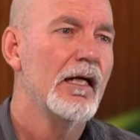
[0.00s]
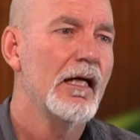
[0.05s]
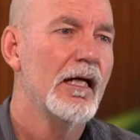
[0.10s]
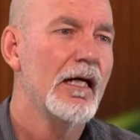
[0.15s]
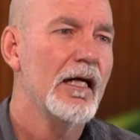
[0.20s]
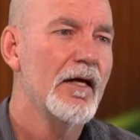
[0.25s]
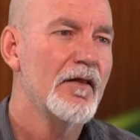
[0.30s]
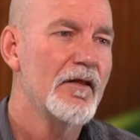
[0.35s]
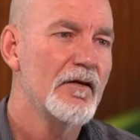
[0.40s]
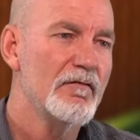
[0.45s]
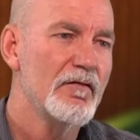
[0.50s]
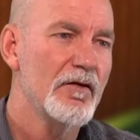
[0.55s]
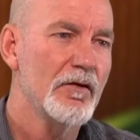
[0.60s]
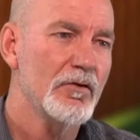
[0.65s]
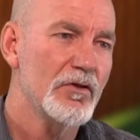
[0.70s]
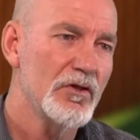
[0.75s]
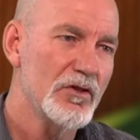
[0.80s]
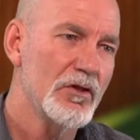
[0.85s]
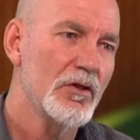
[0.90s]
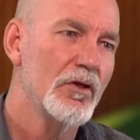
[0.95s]
how they
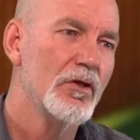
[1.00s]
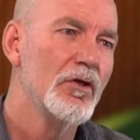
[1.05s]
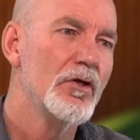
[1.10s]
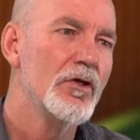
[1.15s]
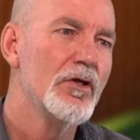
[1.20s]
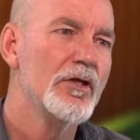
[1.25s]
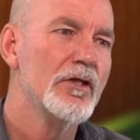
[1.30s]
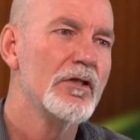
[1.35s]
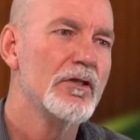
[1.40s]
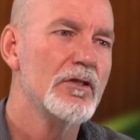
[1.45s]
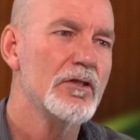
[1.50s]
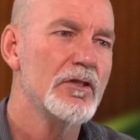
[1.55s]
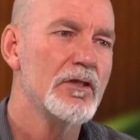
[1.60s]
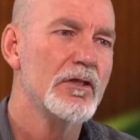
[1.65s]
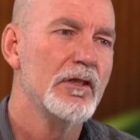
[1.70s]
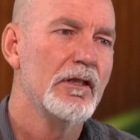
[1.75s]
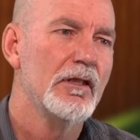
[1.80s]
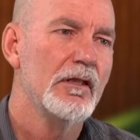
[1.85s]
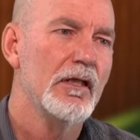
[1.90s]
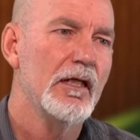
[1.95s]
felt as
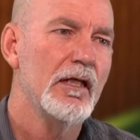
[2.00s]
learners,